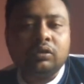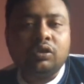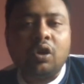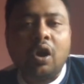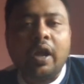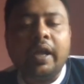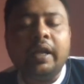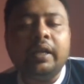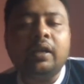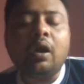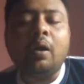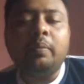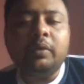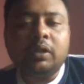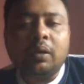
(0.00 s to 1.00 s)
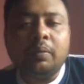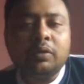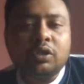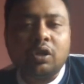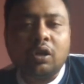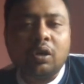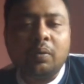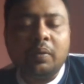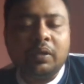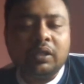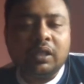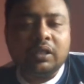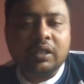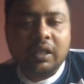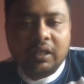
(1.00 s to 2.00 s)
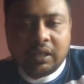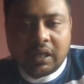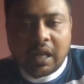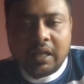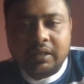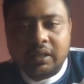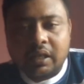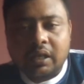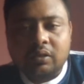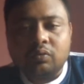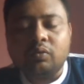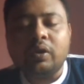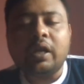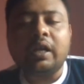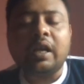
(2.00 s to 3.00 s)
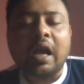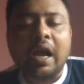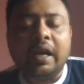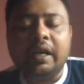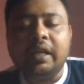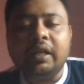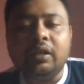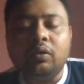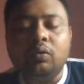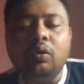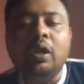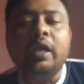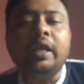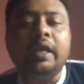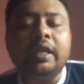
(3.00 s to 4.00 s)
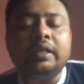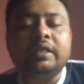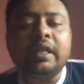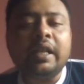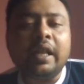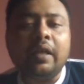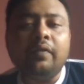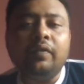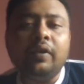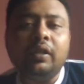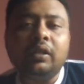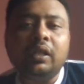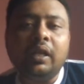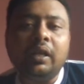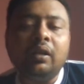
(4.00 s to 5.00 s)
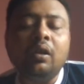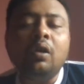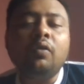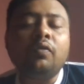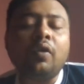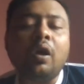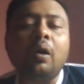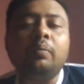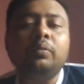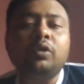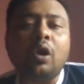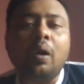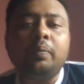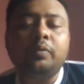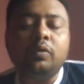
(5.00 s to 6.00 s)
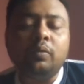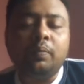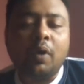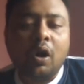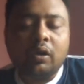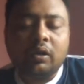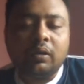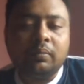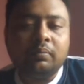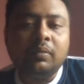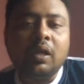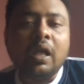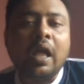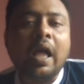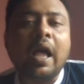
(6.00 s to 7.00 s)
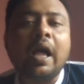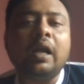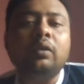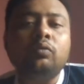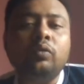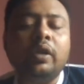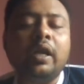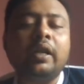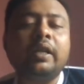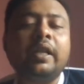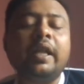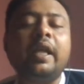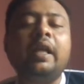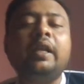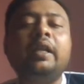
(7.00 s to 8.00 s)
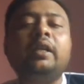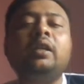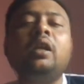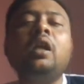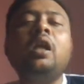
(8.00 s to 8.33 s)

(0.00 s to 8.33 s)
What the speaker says: Join Amitabh Chakraborty chess classes. We are guiding you each and everything from top to bottom, and we are caring